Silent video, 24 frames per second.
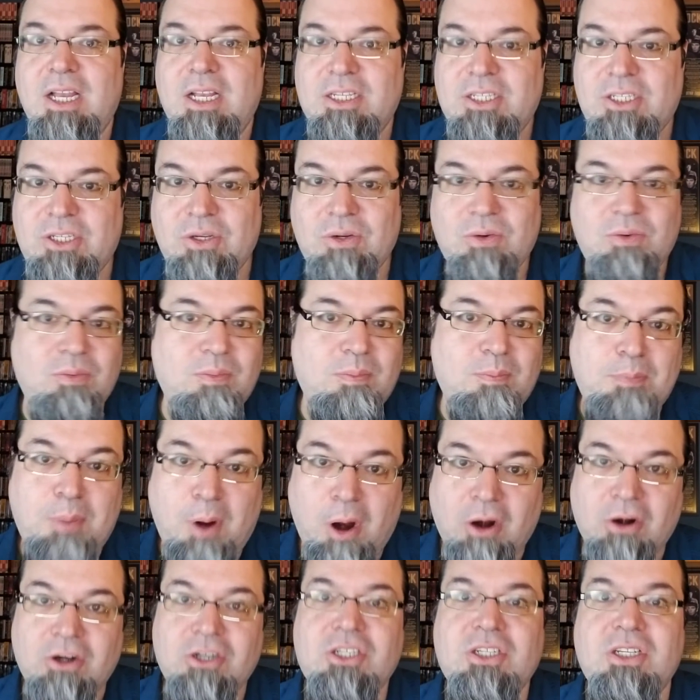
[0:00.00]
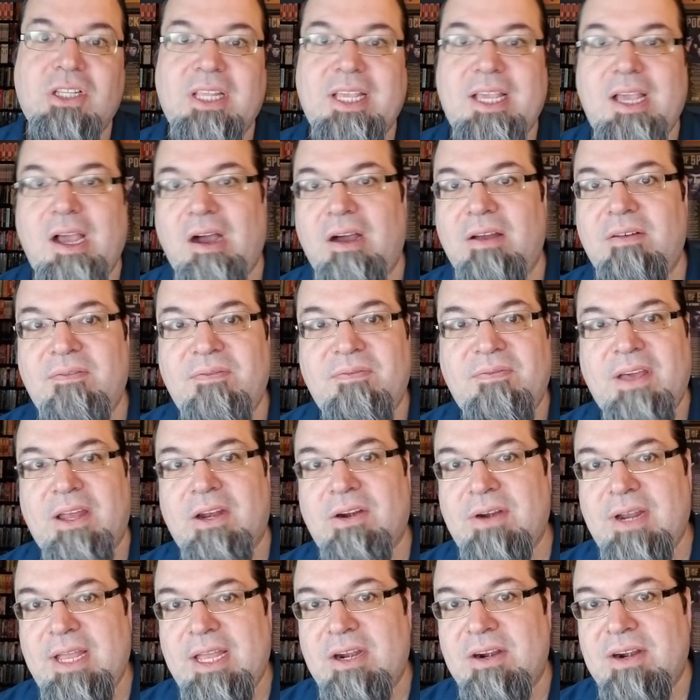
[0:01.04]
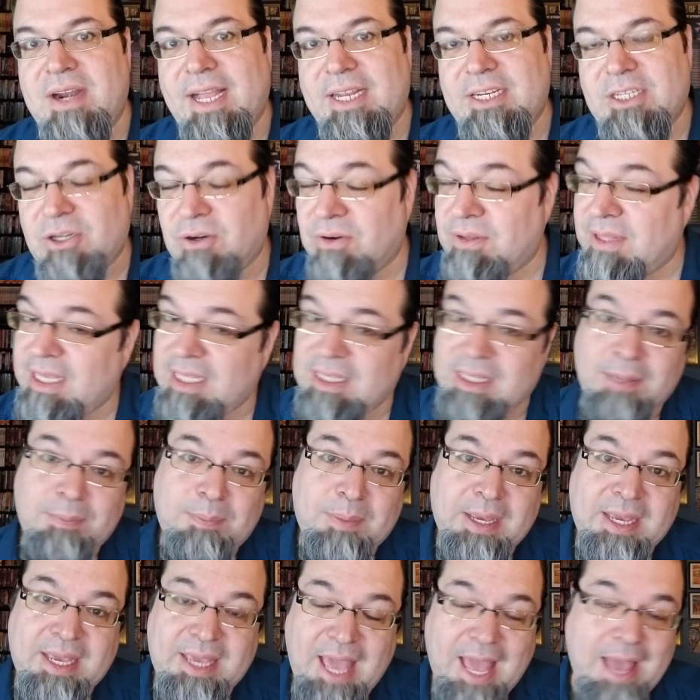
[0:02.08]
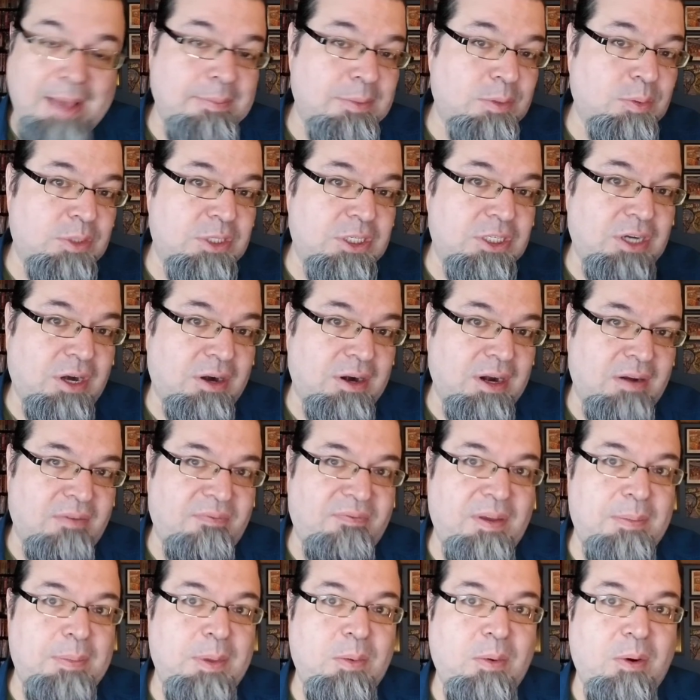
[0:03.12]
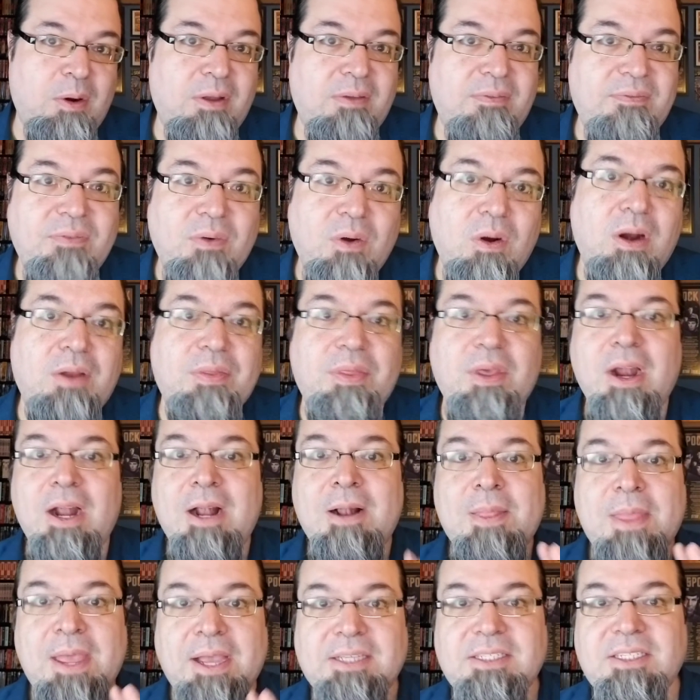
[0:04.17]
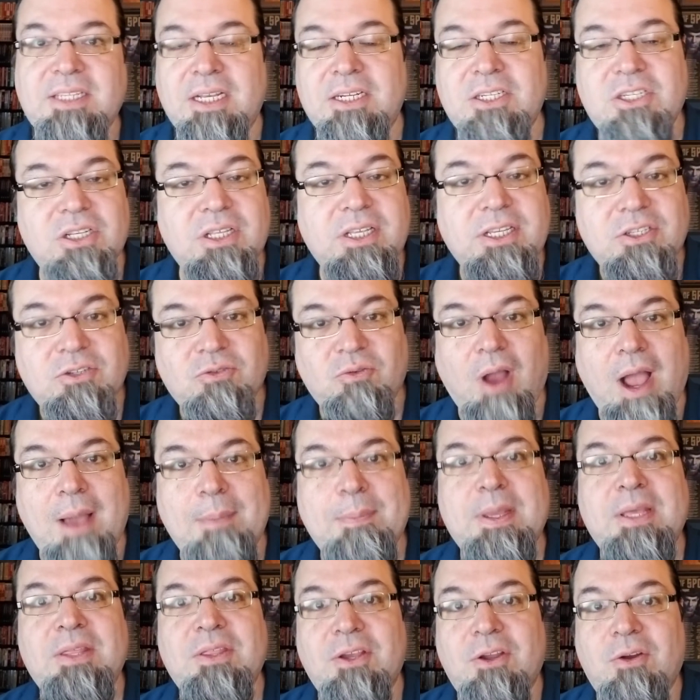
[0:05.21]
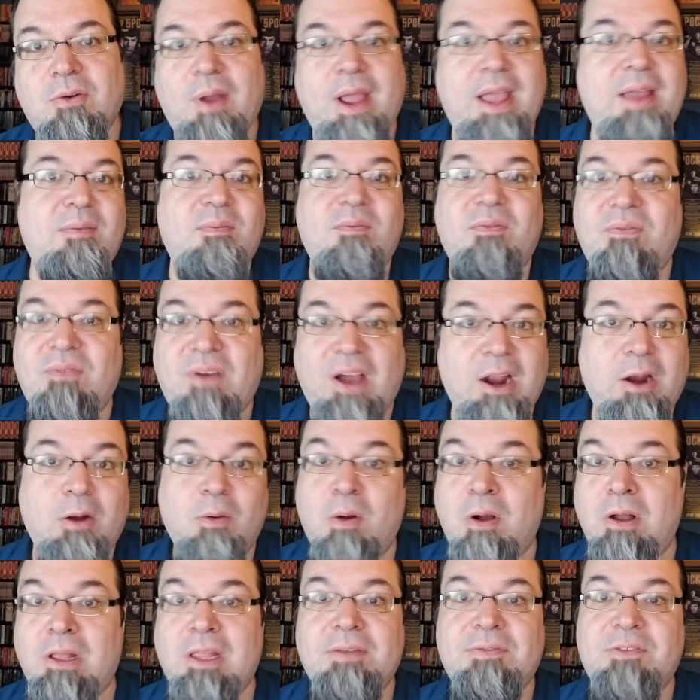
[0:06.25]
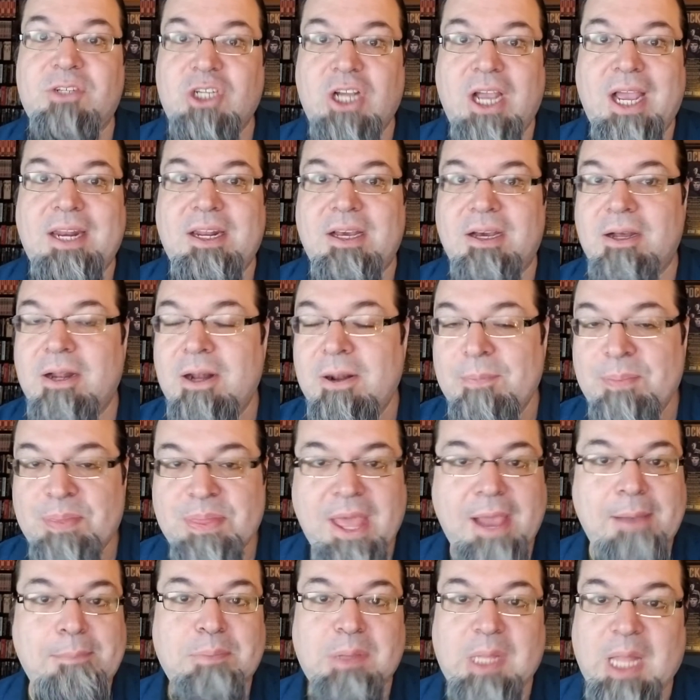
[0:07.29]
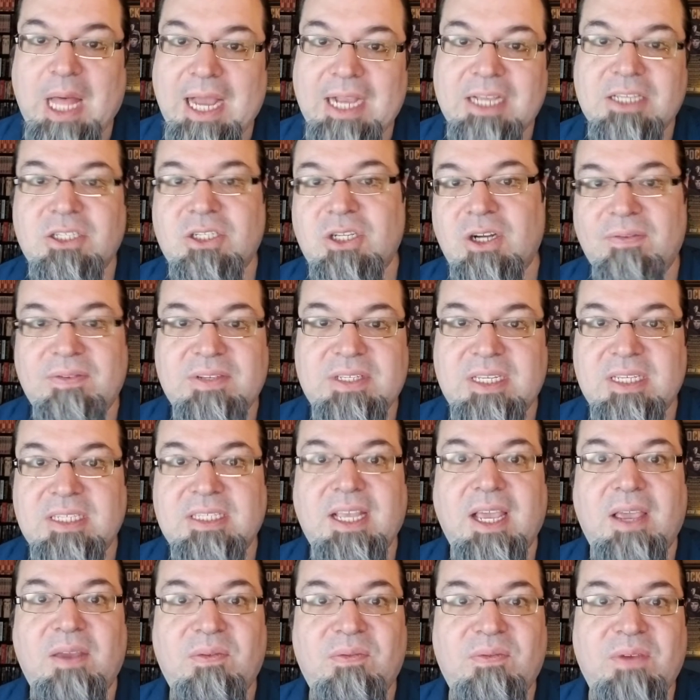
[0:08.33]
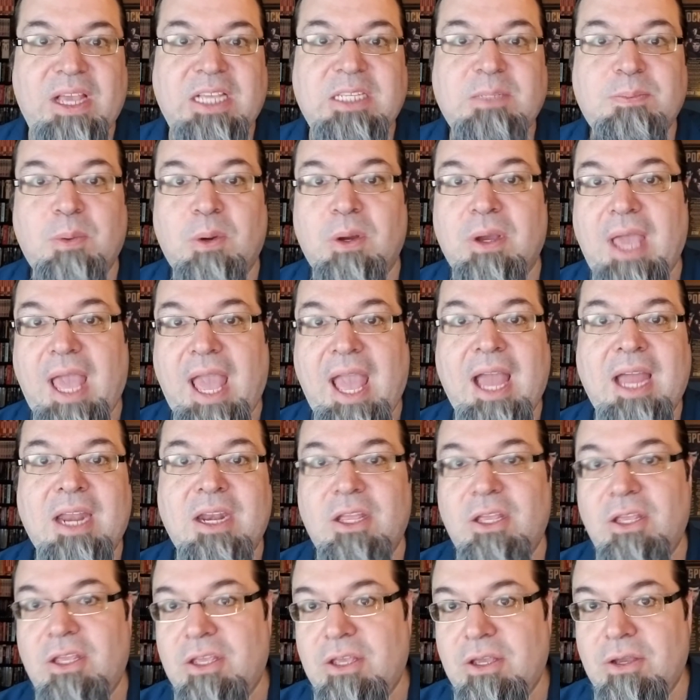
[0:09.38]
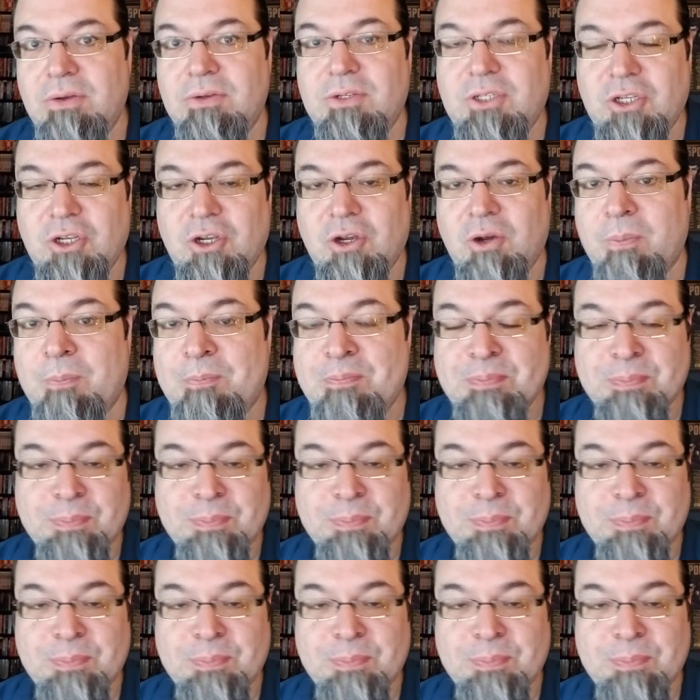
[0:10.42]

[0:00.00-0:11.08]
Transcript: to partially unfettered internet during the Olympic Games, which start on February 4th, essentially dropping the Great Firewall of China that blocks services like Facebook and YouTube